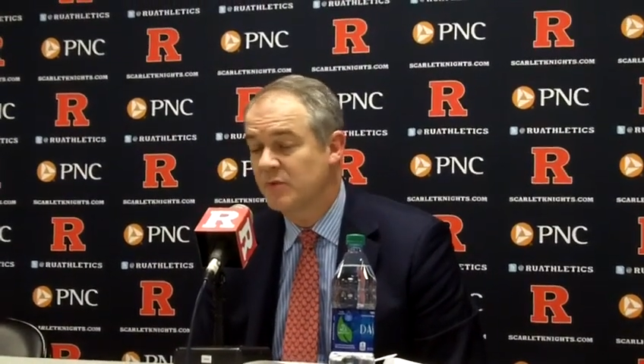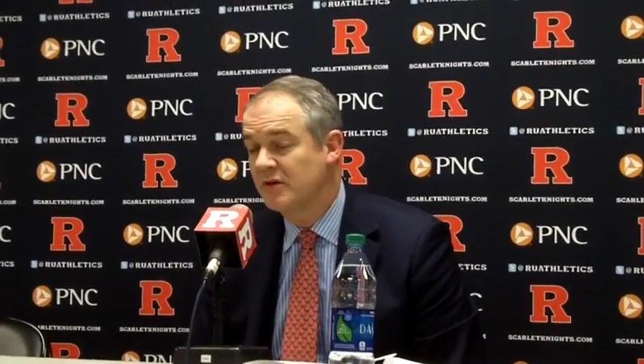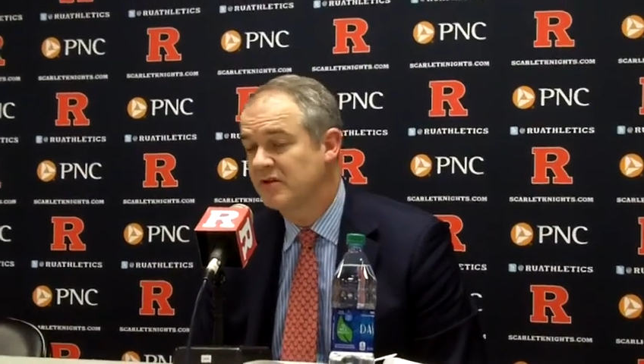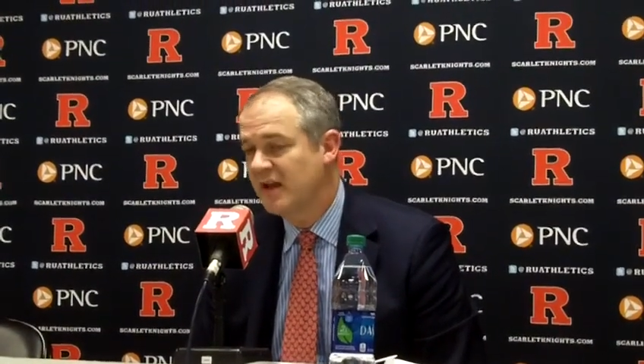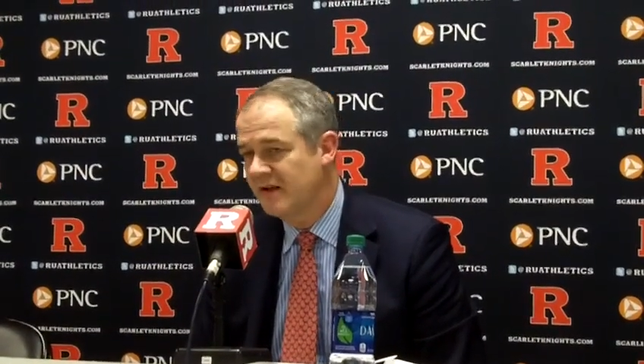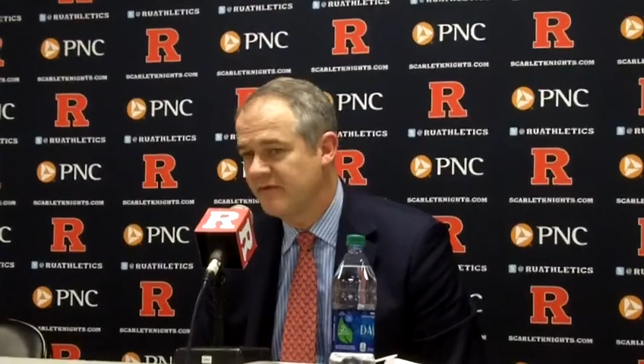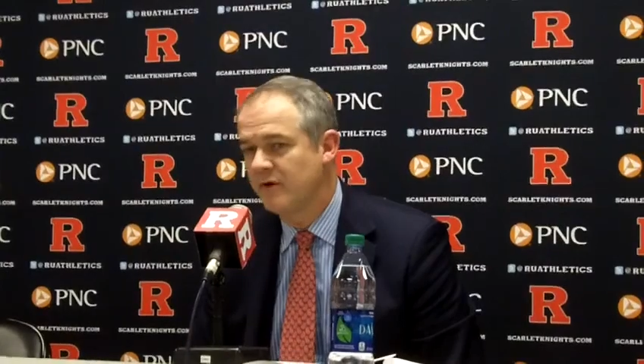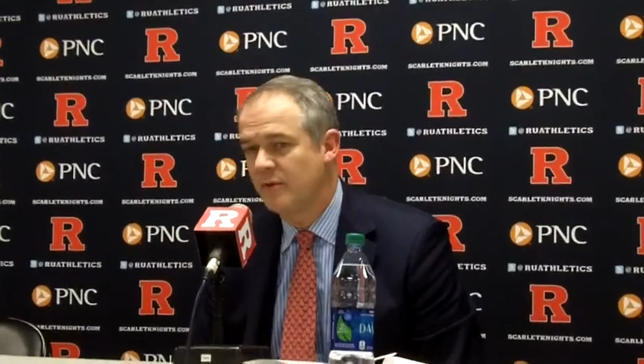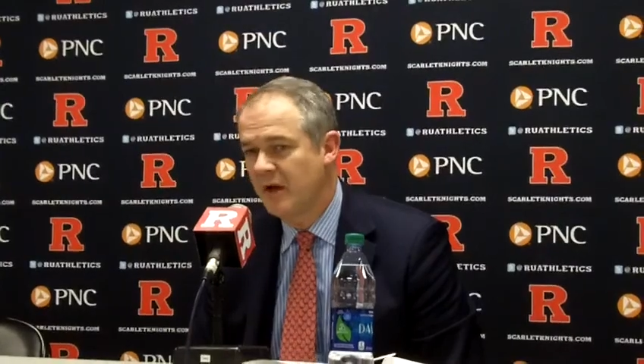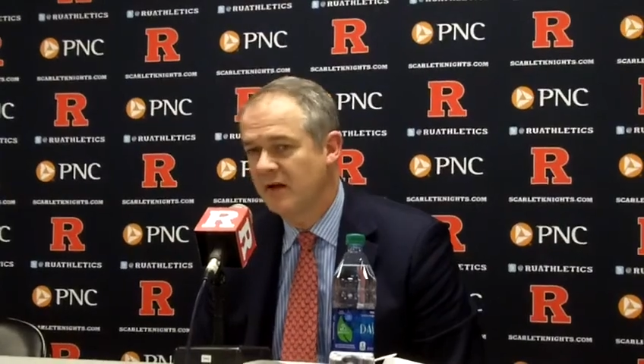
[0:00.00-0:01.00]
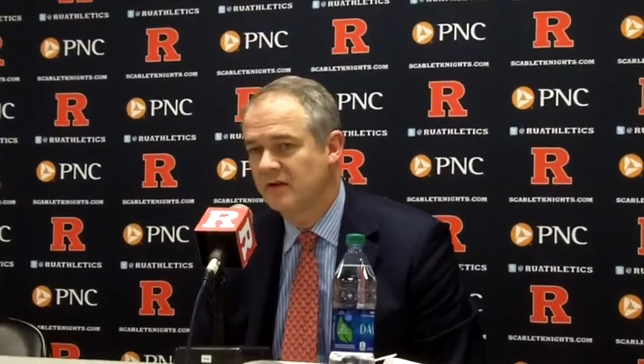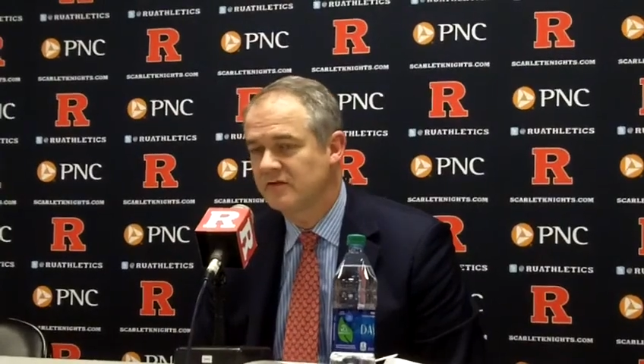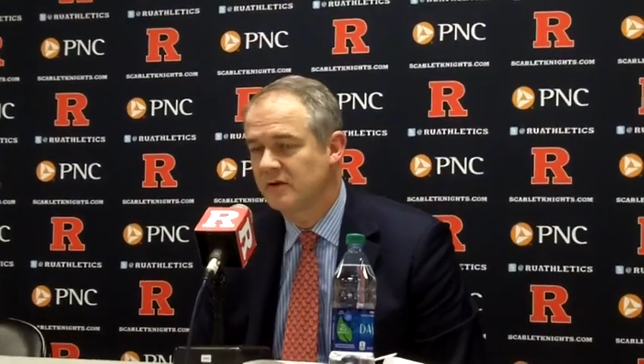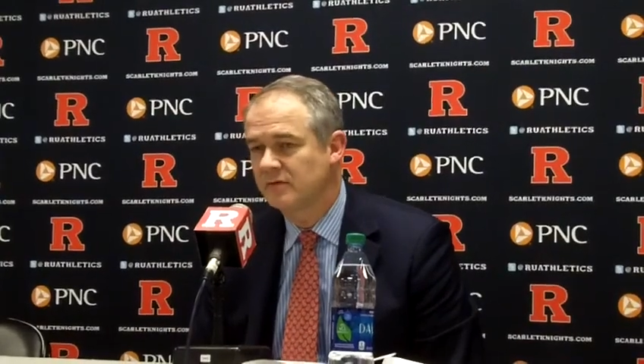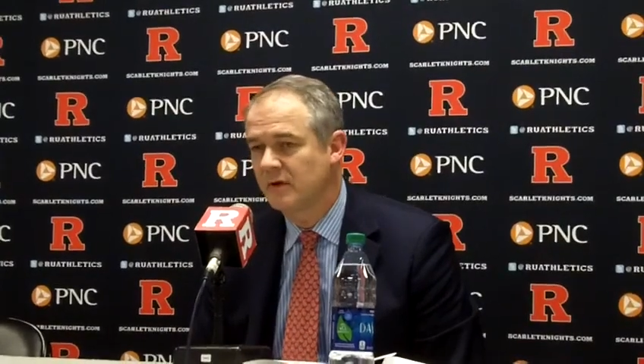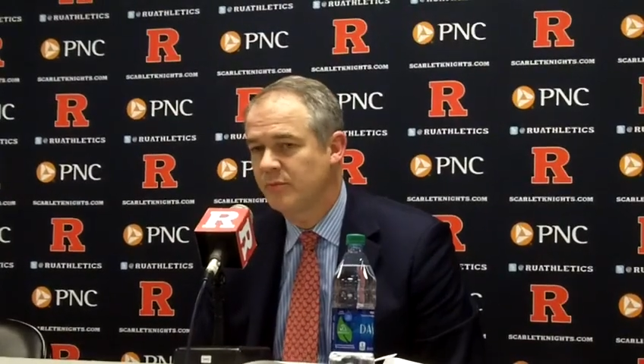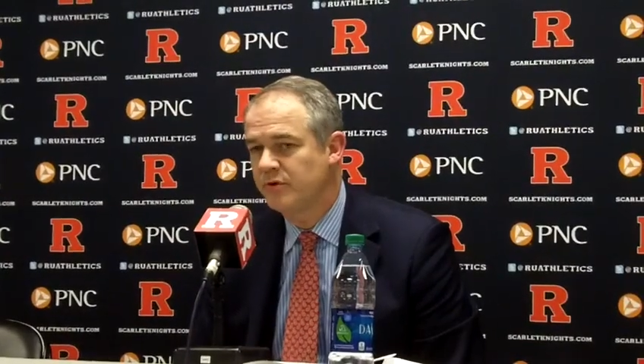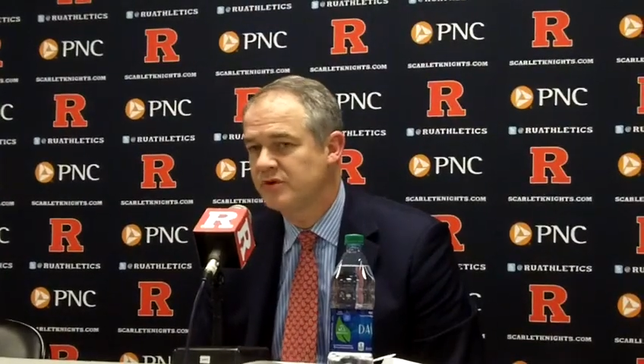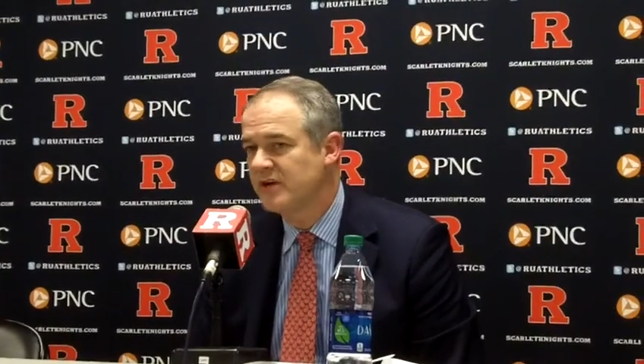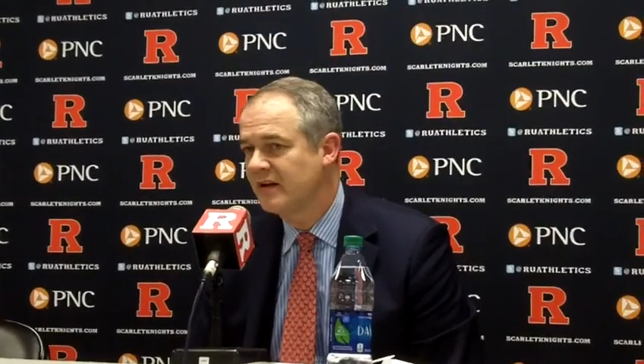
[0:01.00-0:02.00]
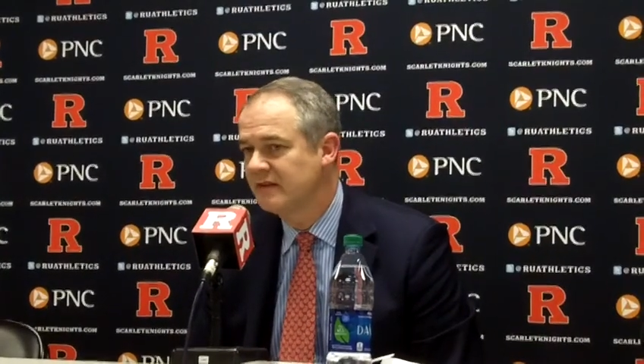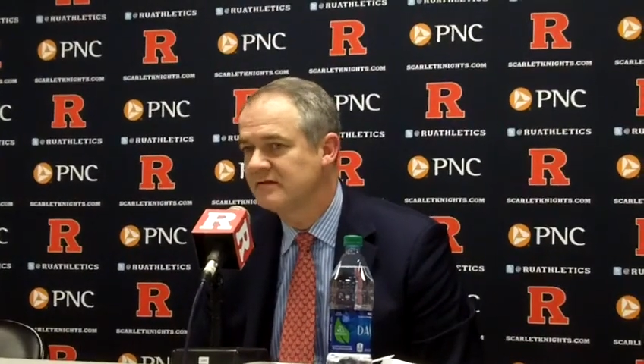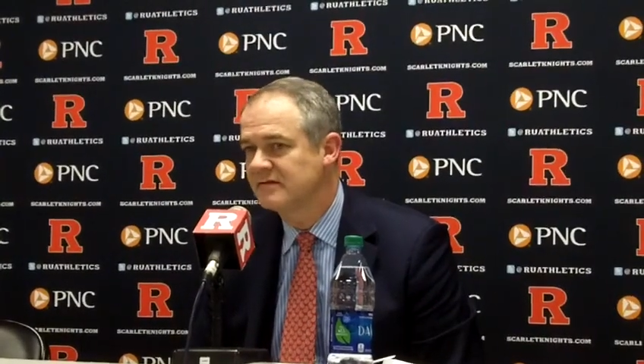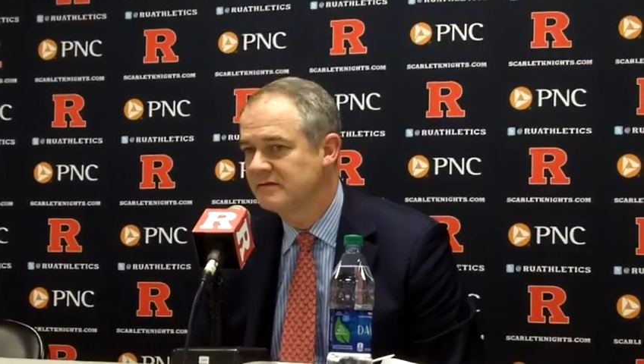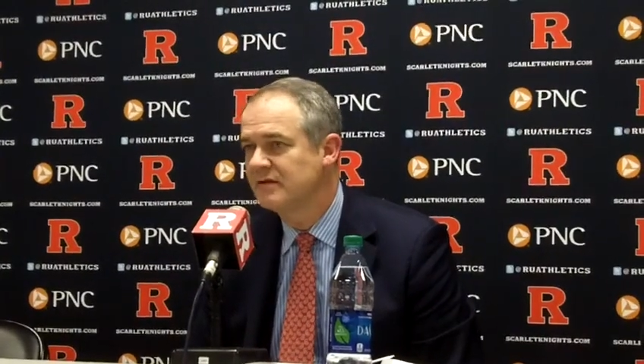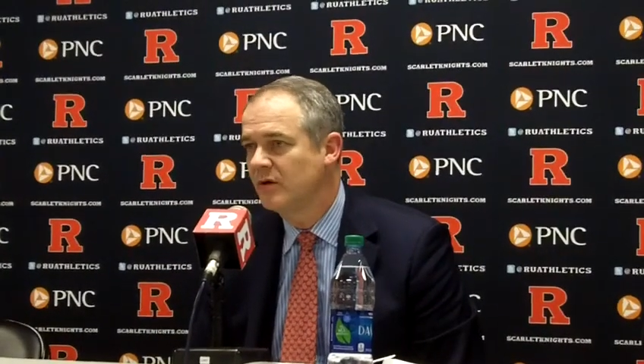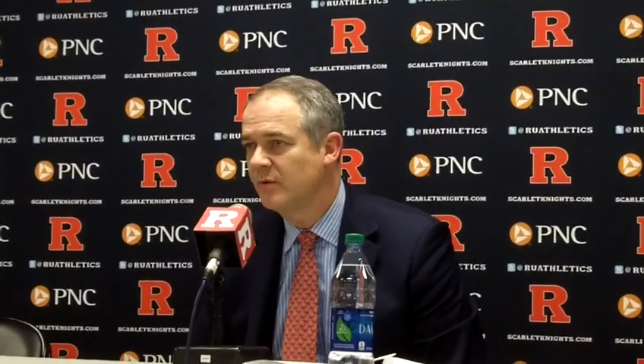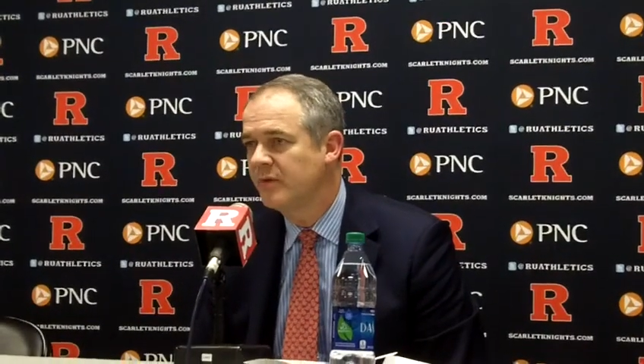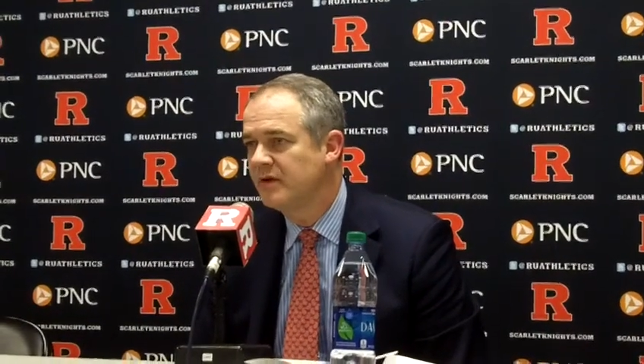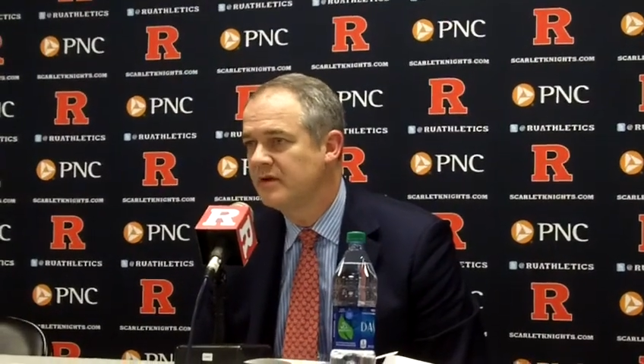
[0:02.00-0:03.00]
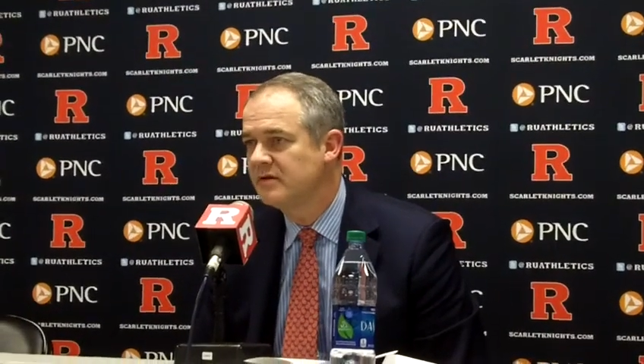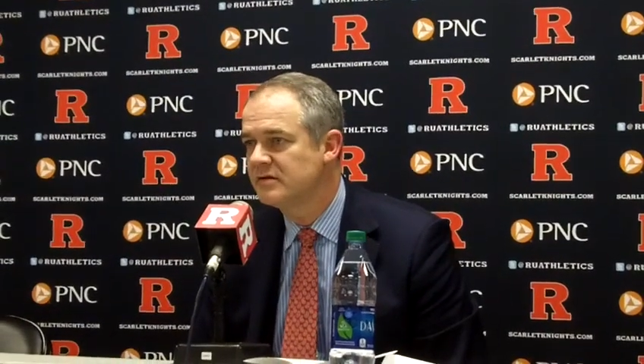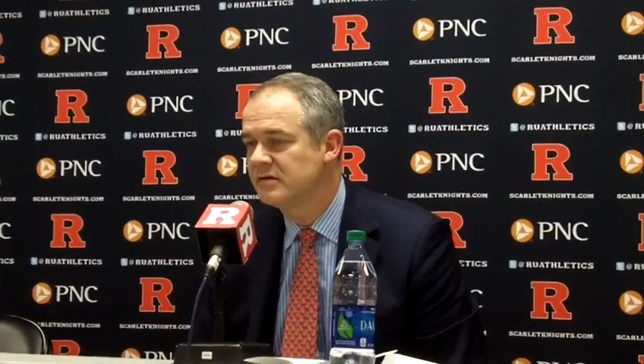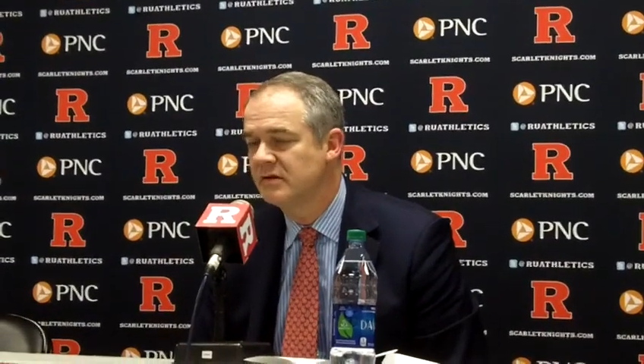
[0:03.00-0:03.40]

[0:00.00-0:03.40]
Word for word: He's watched a lot of film on us, so I appreciate his, you know, opinions.